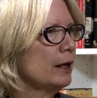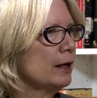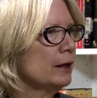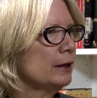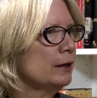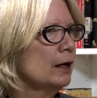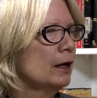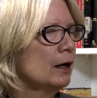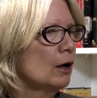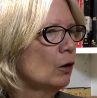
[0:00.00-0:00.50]

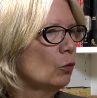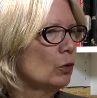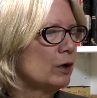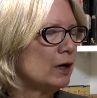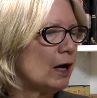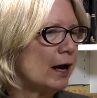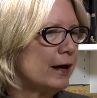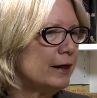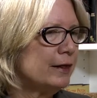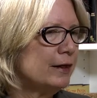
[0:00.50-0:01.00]
And what
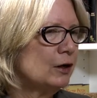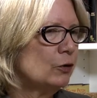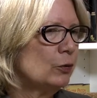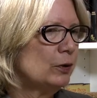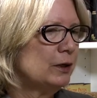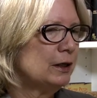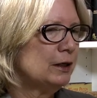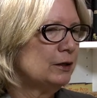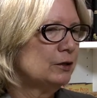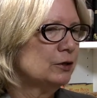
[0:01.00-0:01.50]
I think
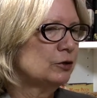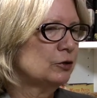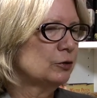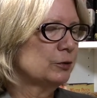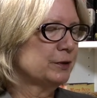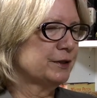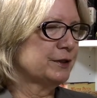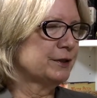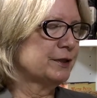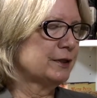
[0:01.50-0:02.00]
we need to do
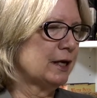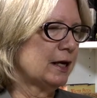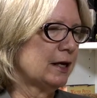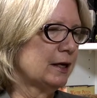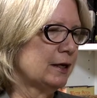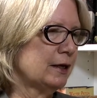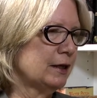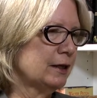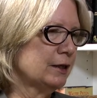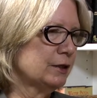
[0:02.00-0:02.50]

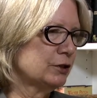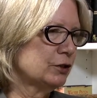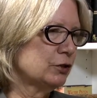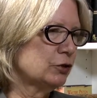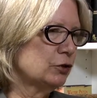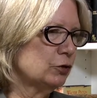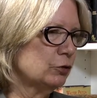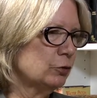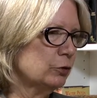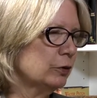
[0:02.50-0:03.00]
instead is
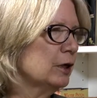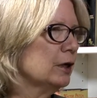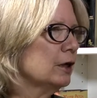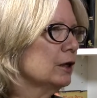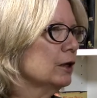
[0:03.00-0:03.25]
to